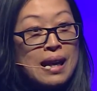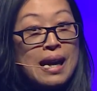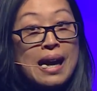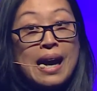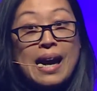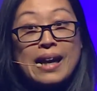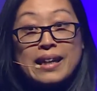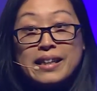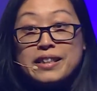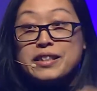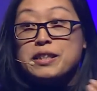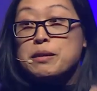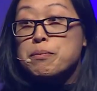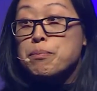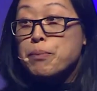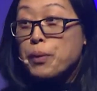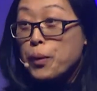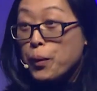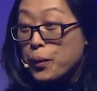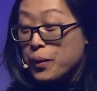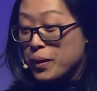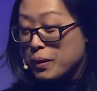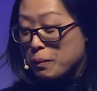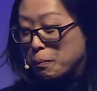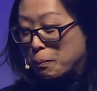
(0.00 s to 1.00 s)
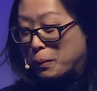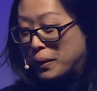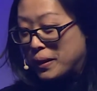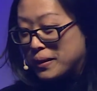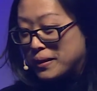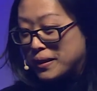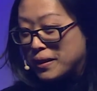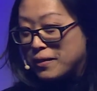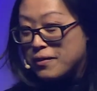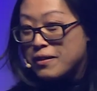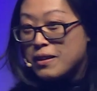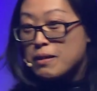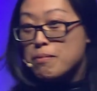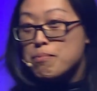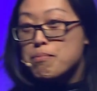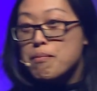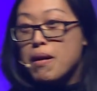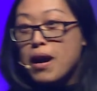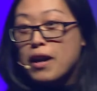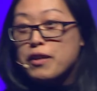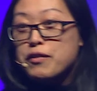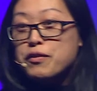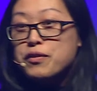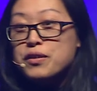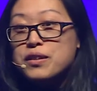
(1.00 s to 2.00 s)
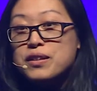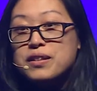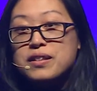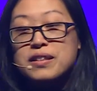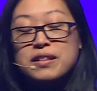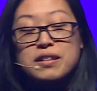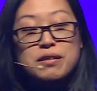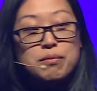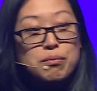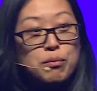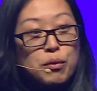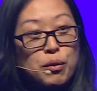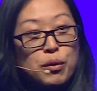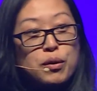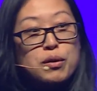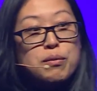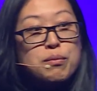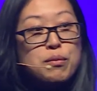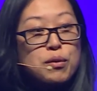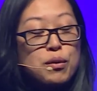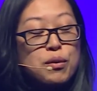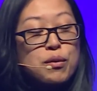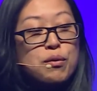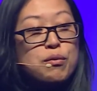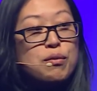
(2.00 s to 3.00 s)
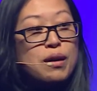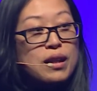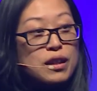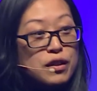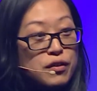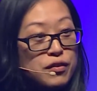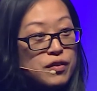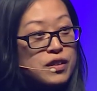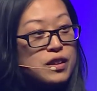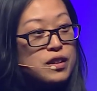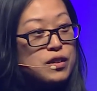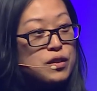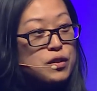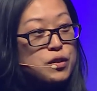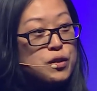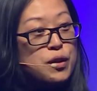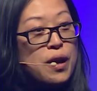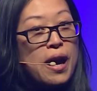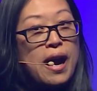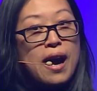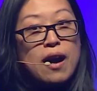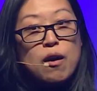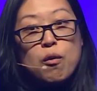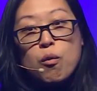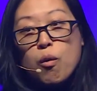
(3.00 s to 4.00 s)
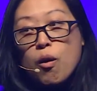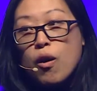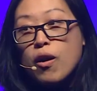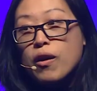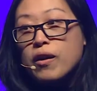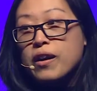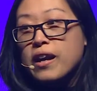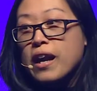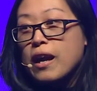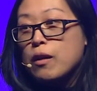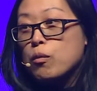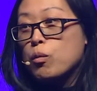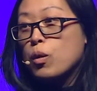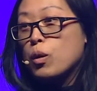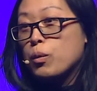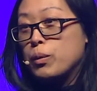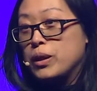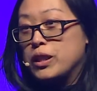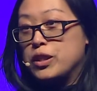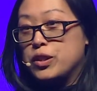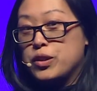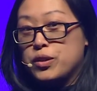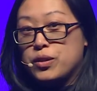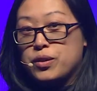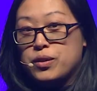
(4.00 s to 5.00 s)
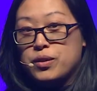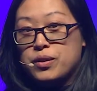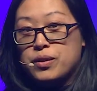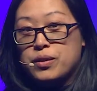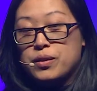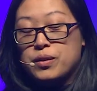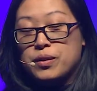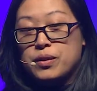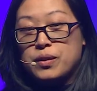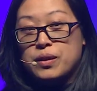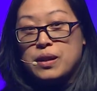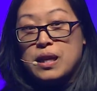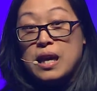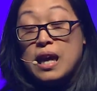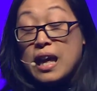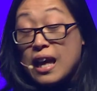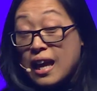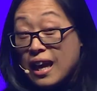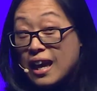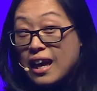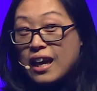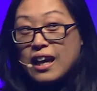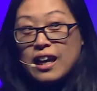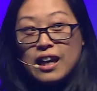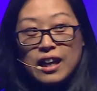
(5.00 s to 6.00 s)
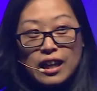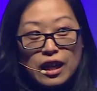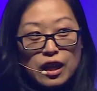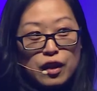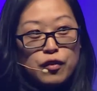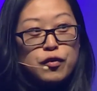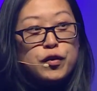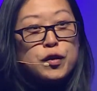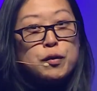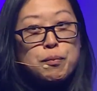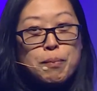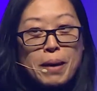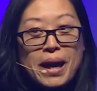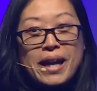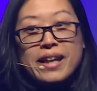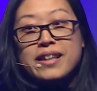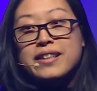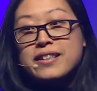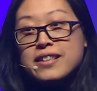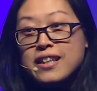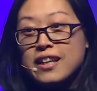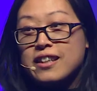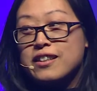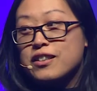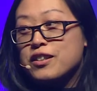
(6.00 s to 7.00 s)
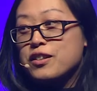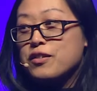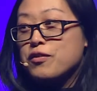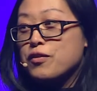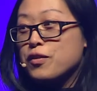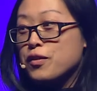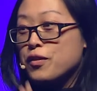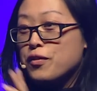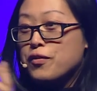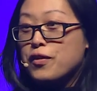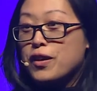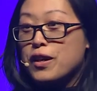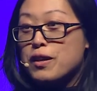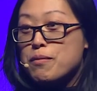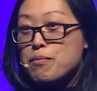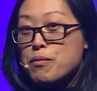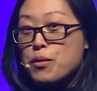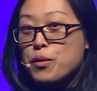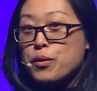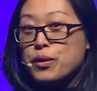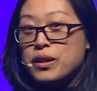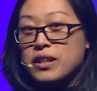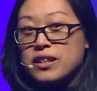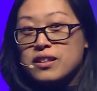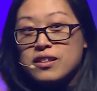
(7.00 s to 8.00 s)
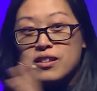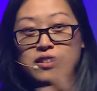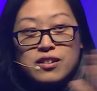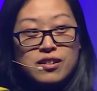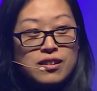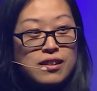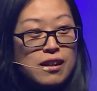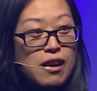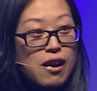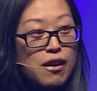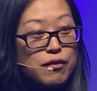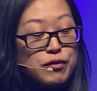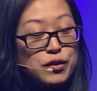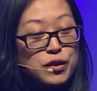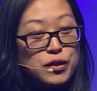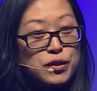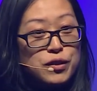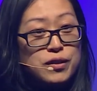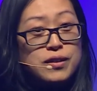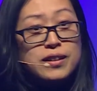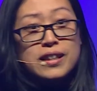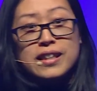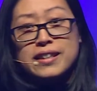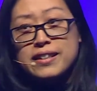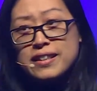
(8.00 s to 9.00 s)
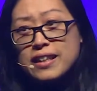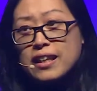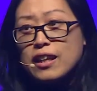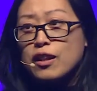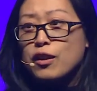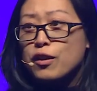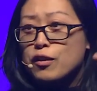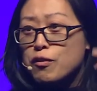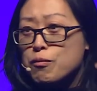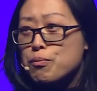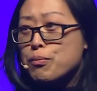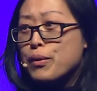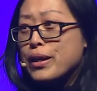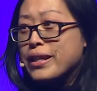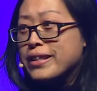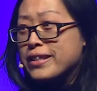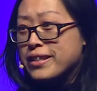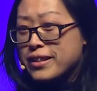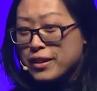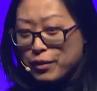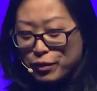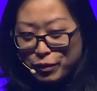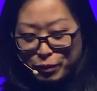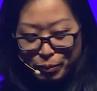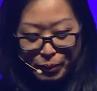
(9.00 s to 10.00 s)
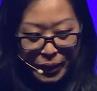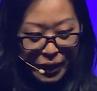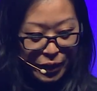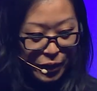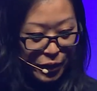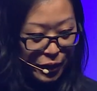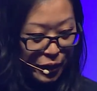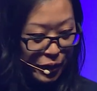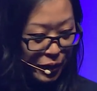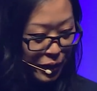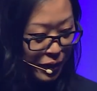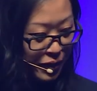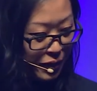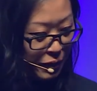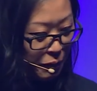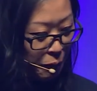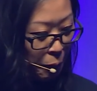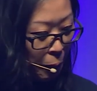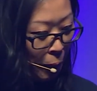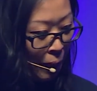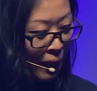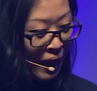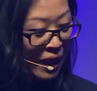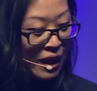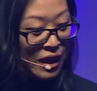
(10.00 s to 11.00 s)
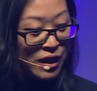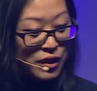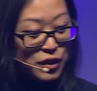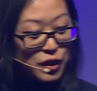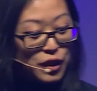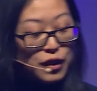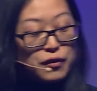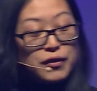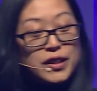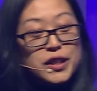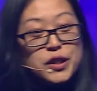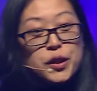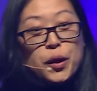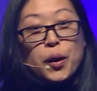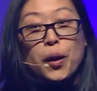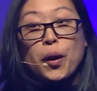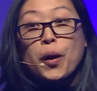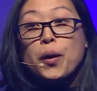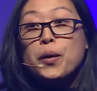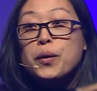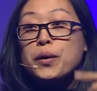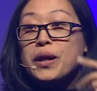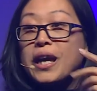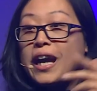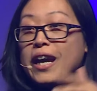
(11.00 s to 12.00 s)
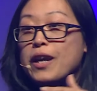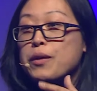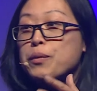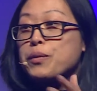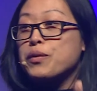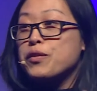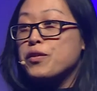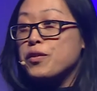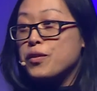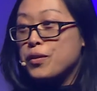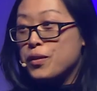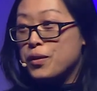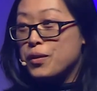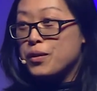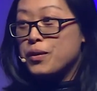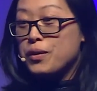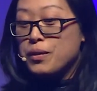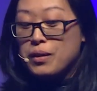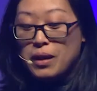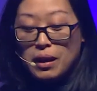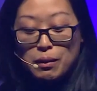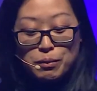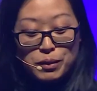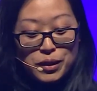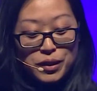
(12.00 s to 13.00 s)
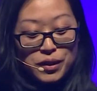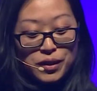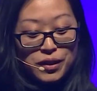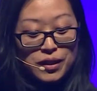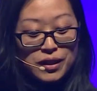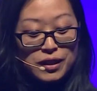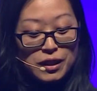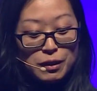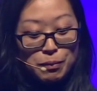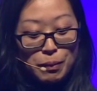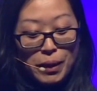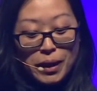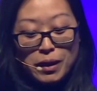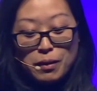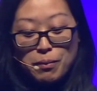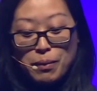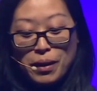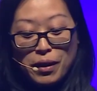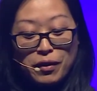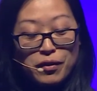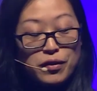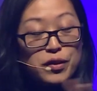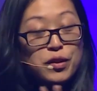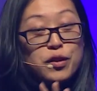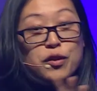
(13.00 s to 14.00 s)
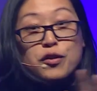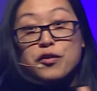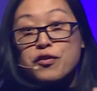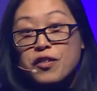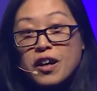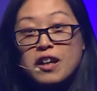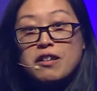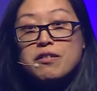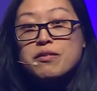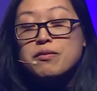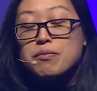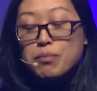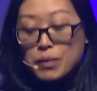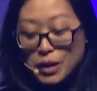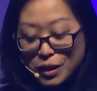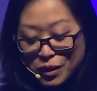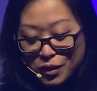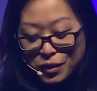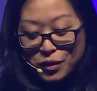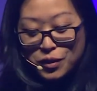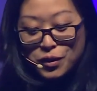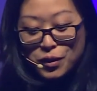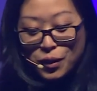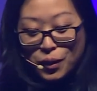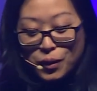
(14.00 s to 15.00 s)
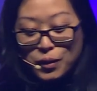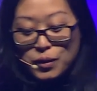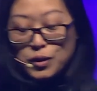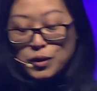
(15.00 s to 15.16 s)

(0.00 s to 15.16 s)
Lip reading: And it's important because I think mindfulness is more and more relevant to our work and what we do. If you paid attention from the very morning to the afternoon, it's a lot of brain cells being used. So if it's okay with you, I'm just going to spend about 5 minutes or so